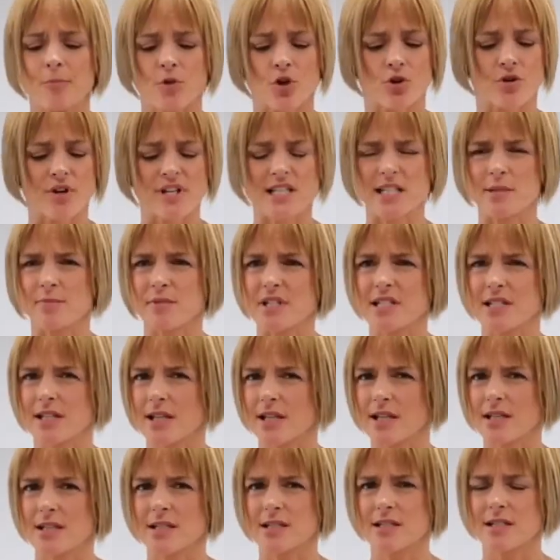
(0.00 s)

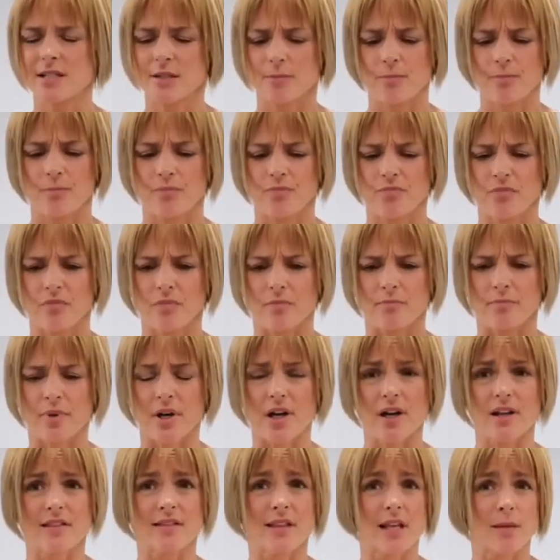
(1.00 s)
Christmases,
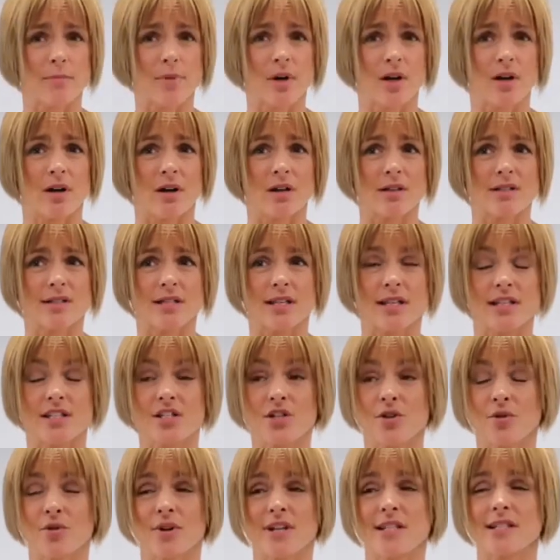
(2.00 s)
birthday
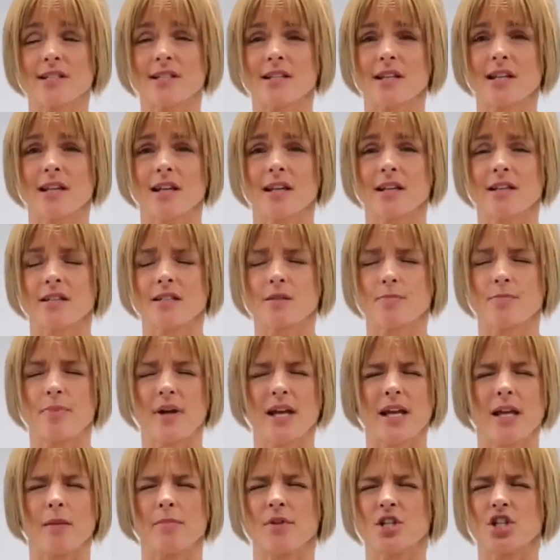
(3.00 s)
parties, christenings,
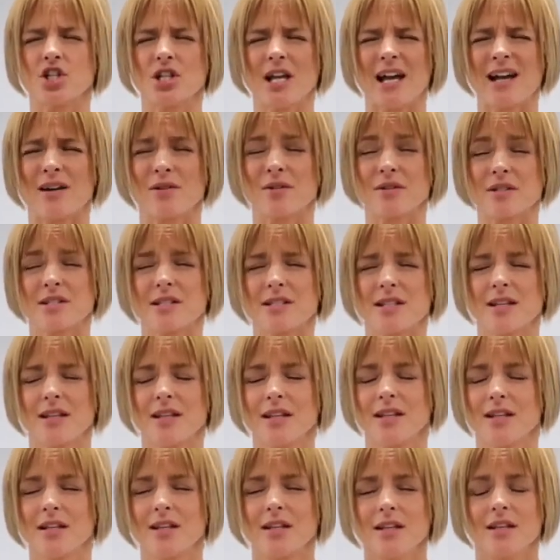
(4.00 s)
baby showers,
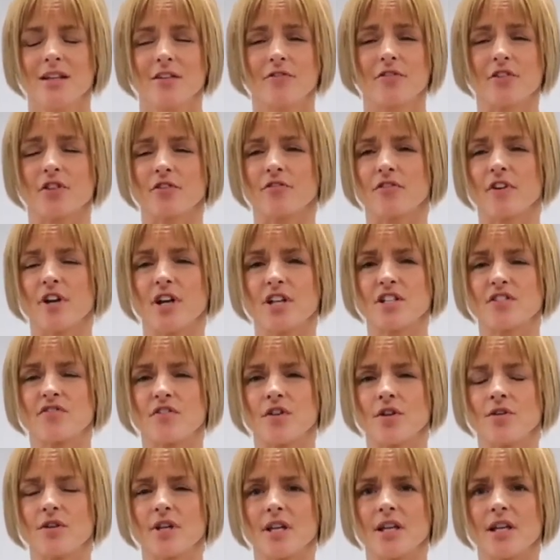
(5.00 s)
for the first
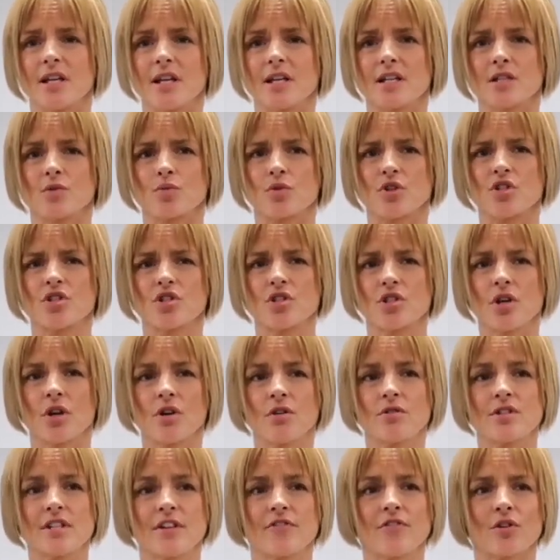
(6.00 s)
few years was
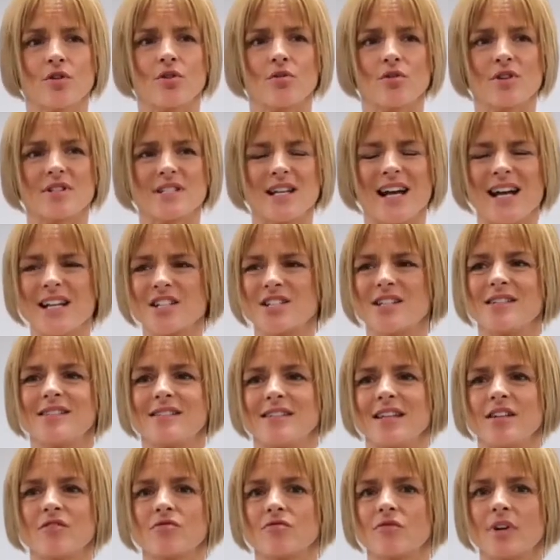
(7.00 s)
so difficult because I actually
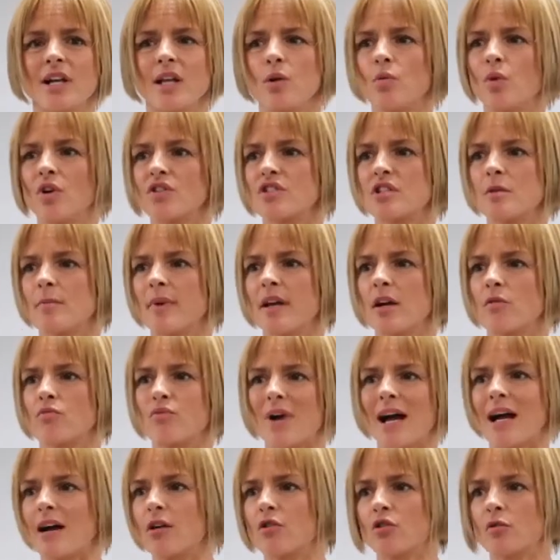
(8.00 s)
didn't really want to be
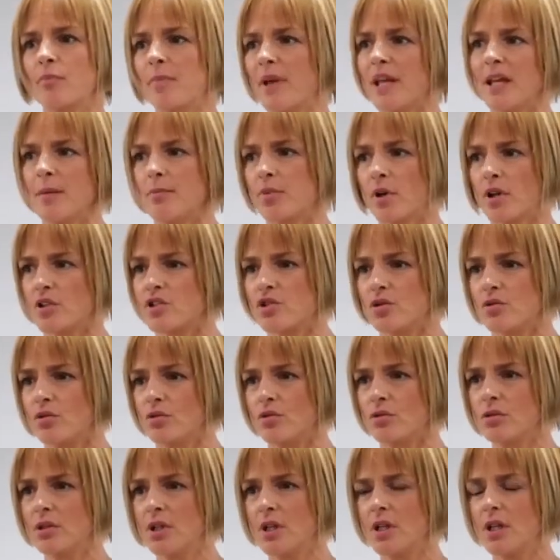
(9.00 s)
around people at
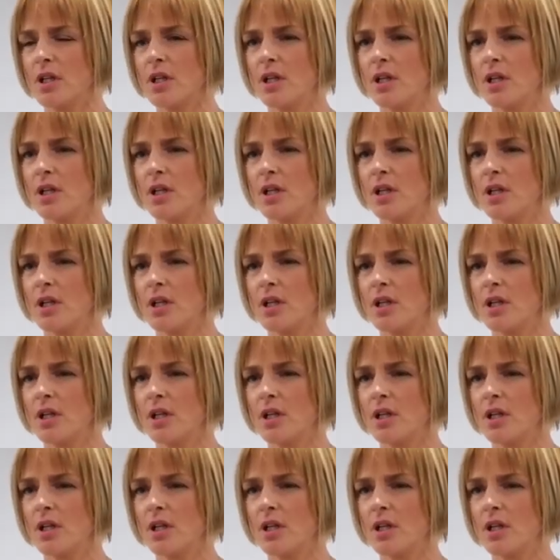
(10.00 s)
all.